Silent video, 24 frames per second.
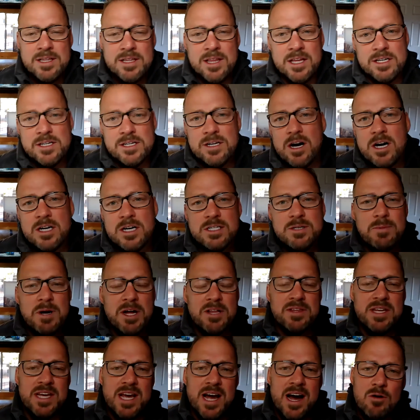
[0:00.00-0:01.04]
that talks
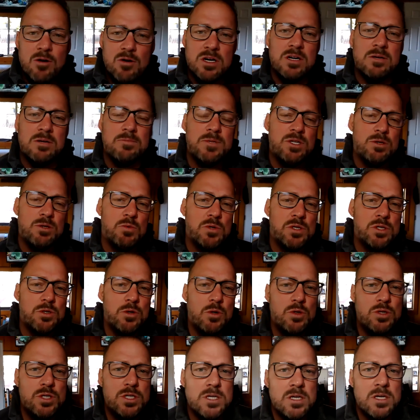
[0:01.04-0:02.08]
about the outcomes, the
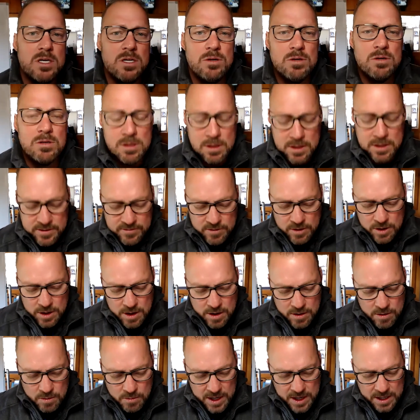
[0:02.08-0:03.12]
results that you're delivering
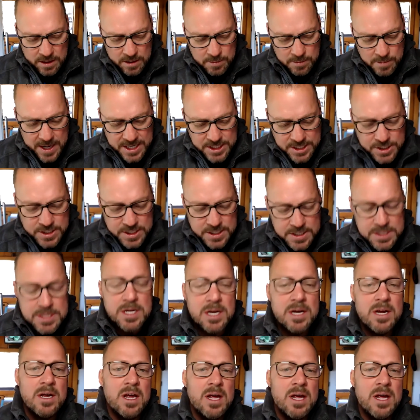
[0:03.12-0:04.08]
on a regular basis.